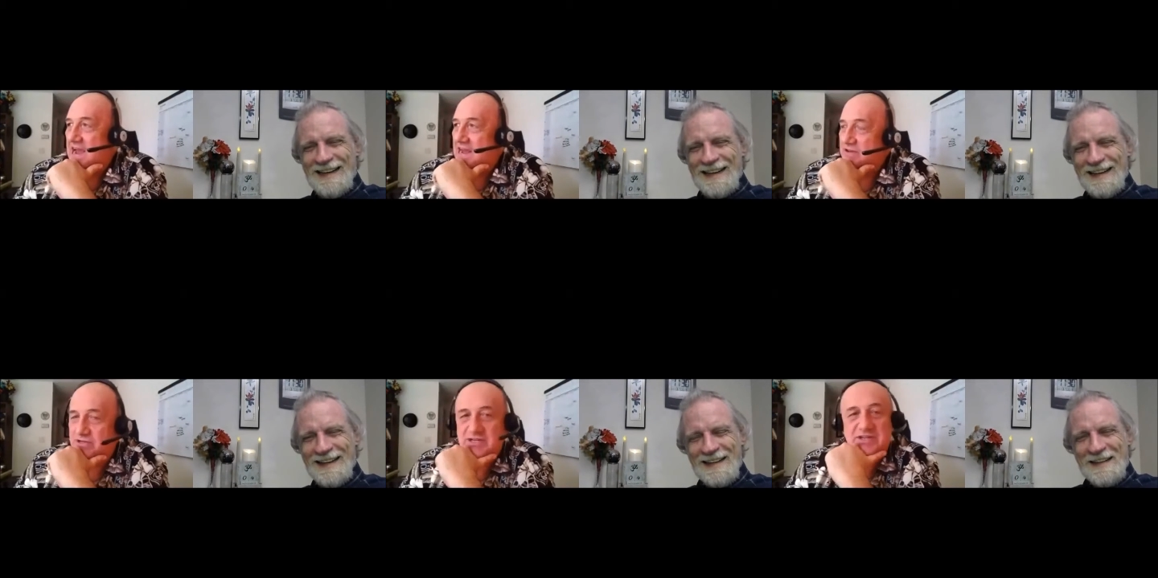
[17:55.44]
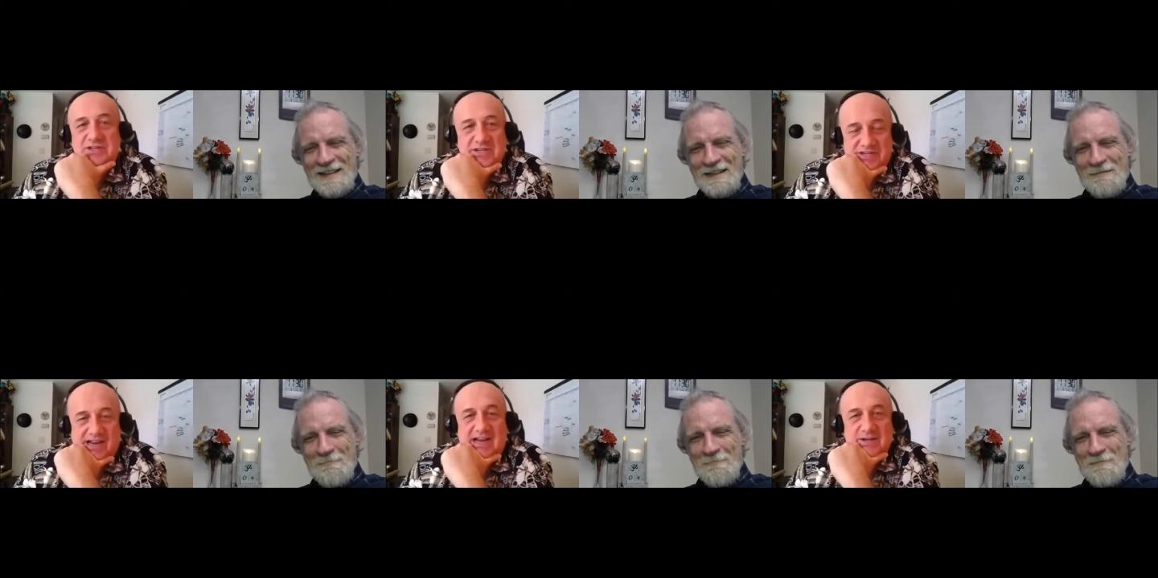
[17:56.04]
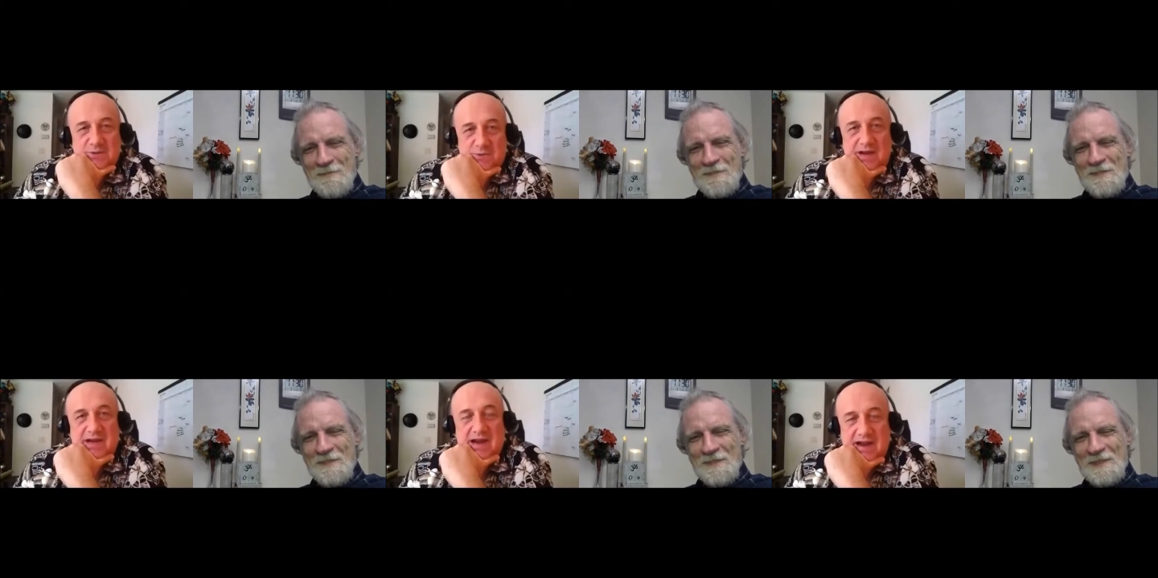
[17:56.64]
Speaker 1: and just this last
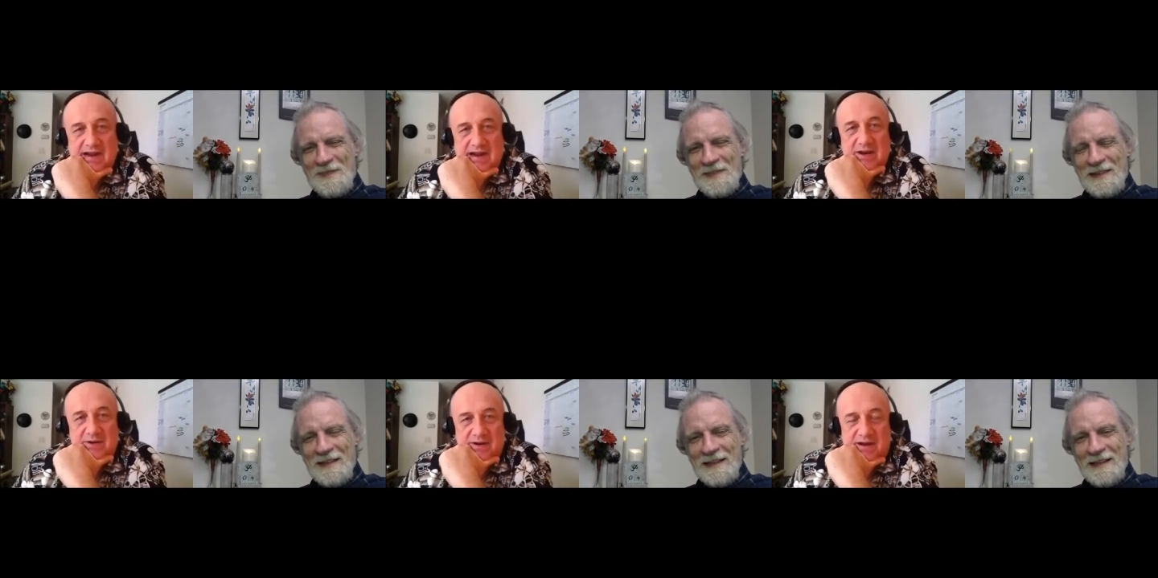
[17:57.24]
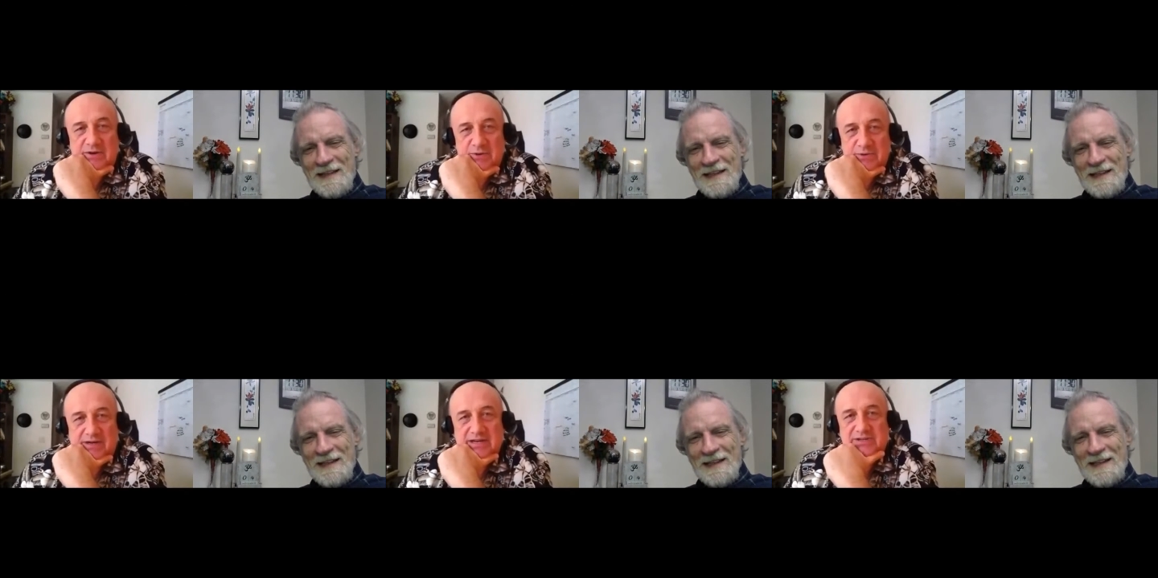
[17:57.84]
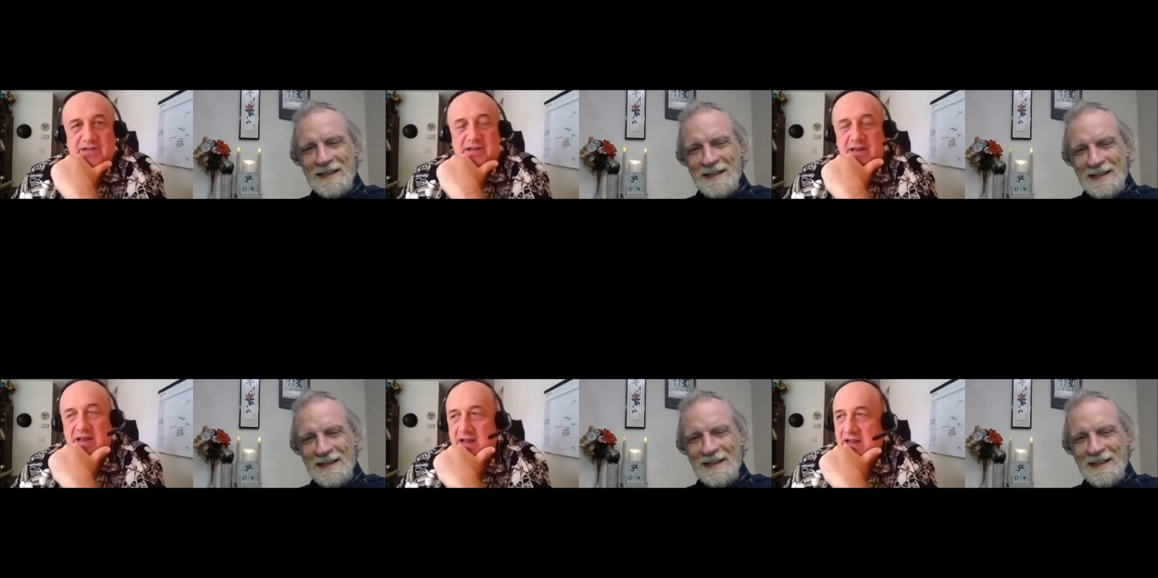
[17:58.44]
week, I got a, a, new release
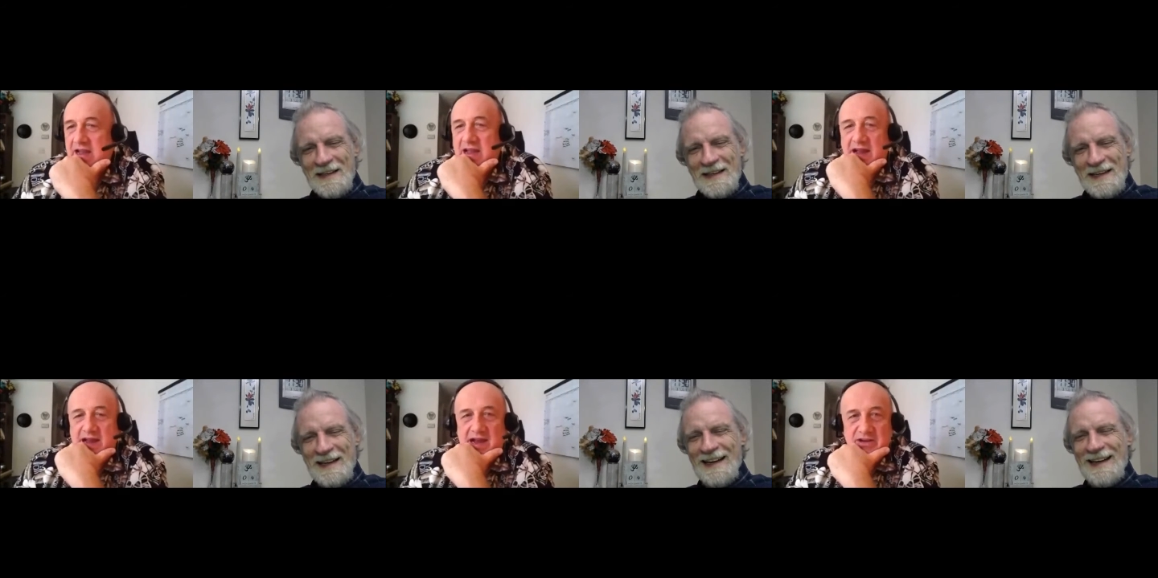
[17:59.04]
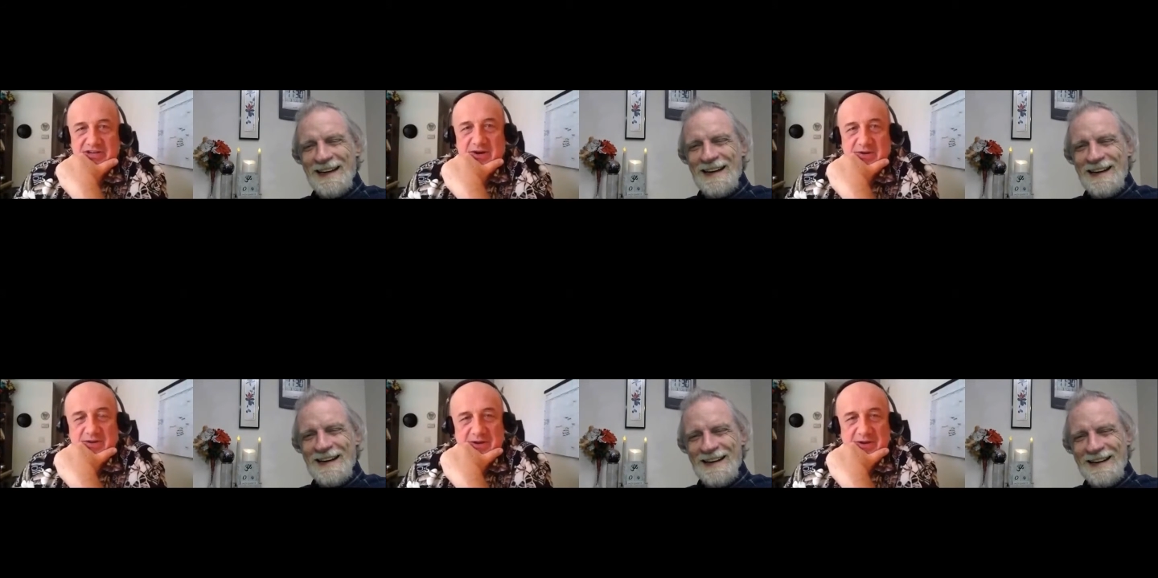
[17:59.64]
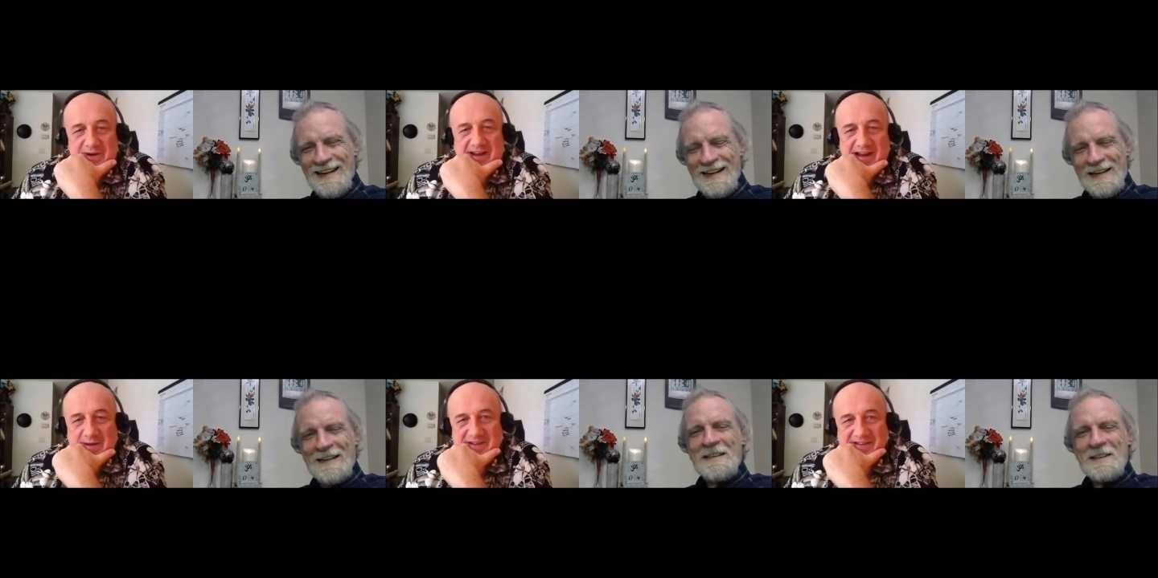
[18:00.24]
on that. Can I share with you what
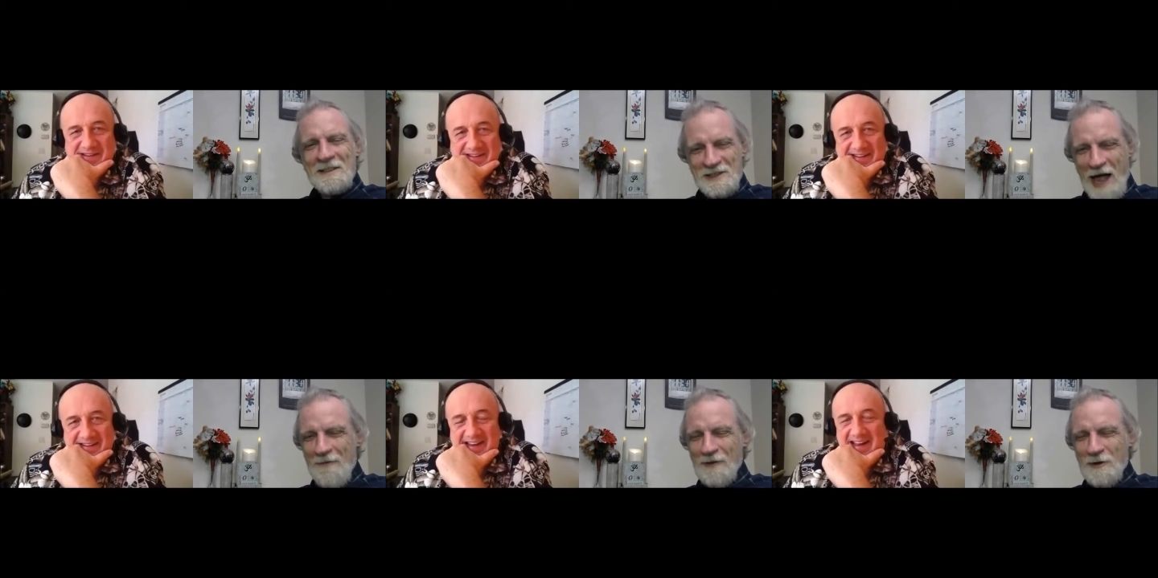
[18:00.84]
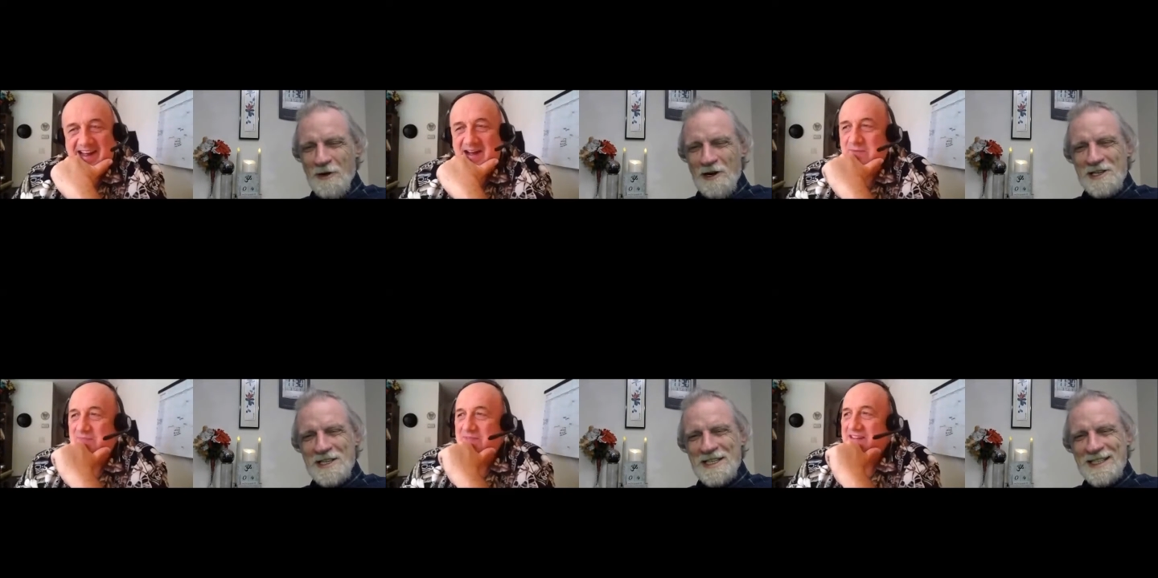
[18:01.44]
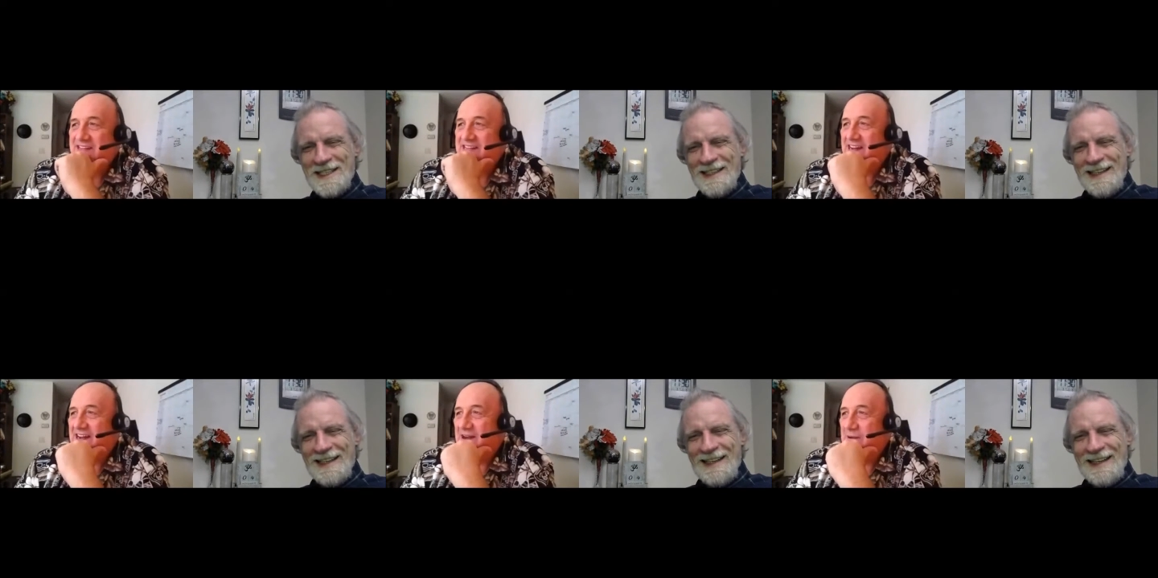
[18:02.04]
happened? Of um, course.
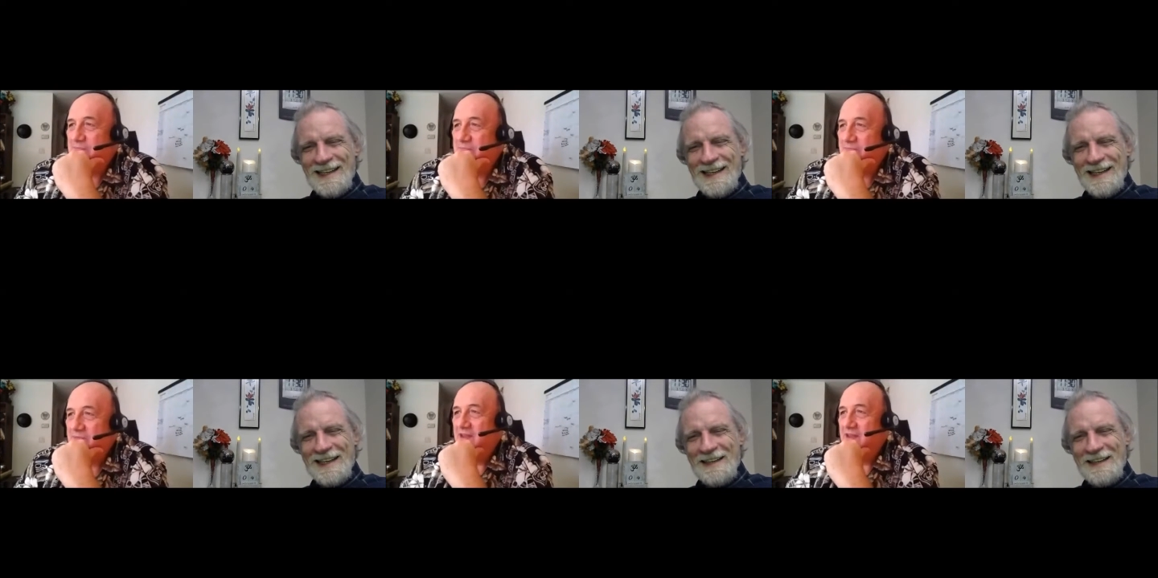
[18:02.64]
Um, um,